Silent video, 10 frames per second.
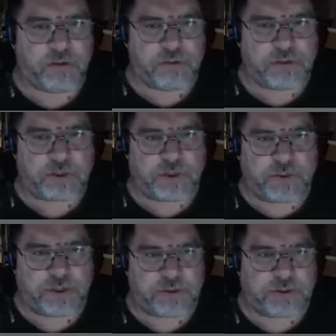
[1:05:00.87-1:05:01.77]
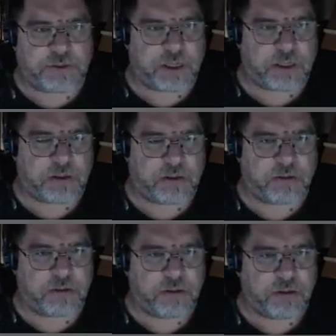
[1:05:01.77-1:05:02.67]
So I'll show you that in just a second
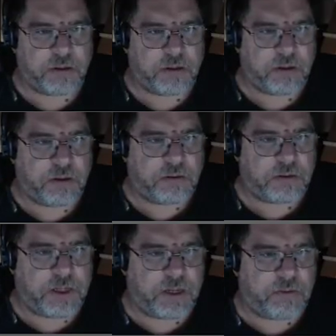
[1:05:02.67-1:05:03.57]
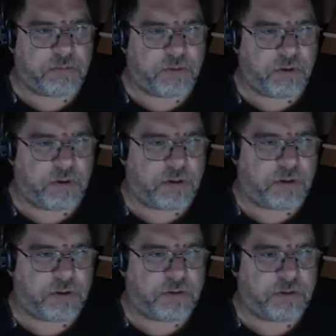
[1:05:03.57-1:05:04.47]
here. So now
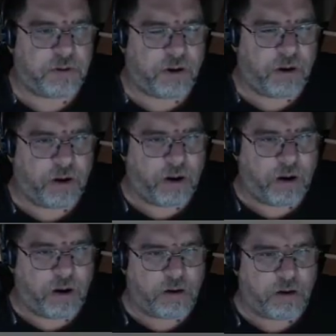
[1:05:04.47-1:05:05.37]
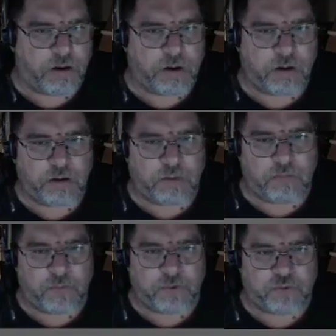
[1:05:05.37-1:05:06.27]
on R,
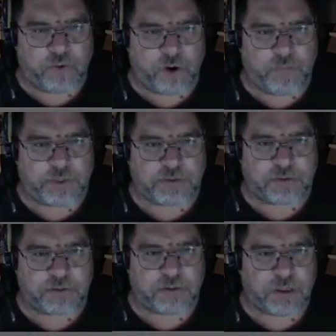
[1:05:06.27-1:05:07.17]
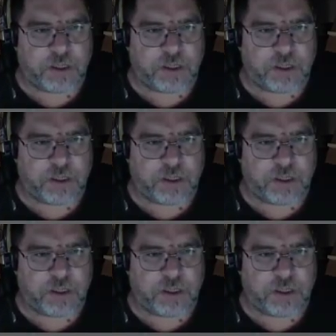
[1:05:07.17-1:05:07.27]
when we draw our pistol,